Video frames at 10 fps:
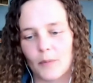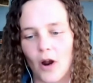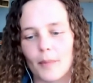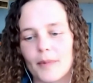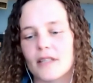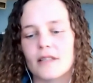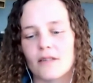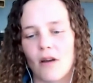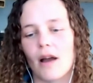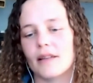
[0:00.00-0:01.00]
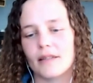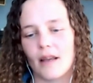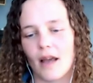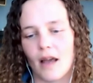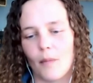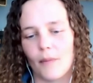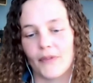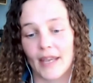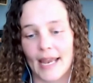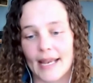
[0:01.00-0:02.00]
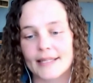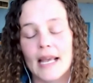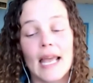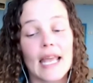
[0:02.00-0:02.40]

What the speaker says: I promise it's not the case.